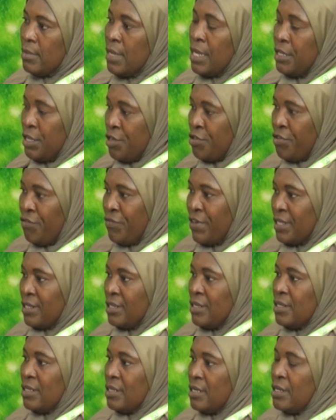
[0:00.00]
in the
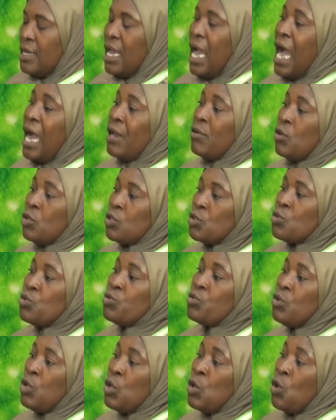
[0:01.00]
university, and
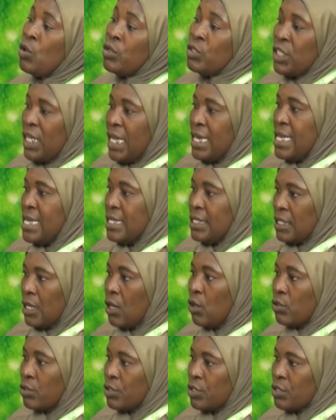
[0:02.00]
also lawn tennis
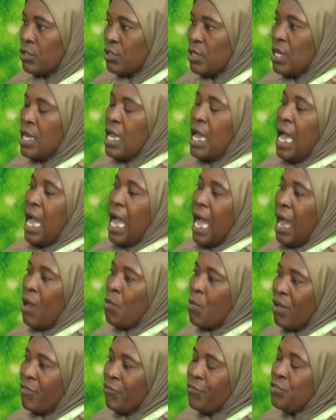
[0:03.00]
courts.
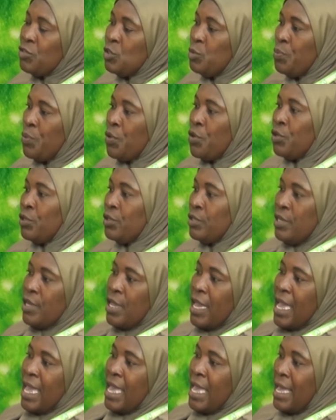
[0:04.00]
Our football
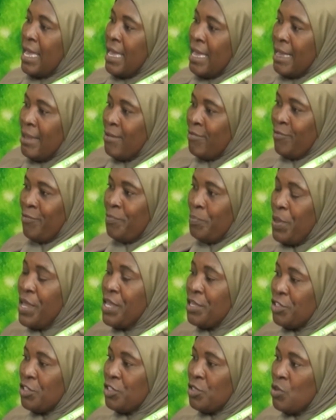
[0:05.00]

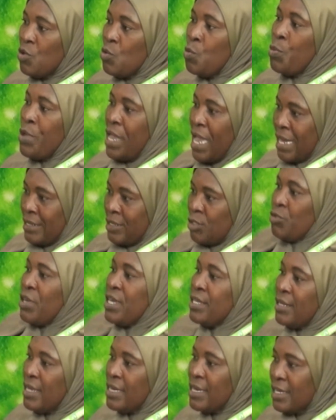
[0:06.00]
pitch, we are
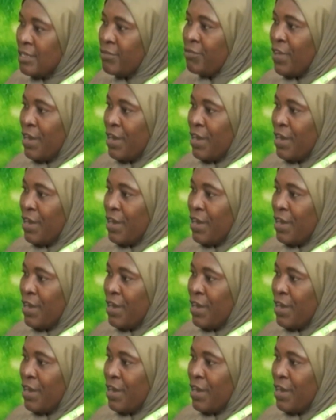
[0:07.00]
strengthening it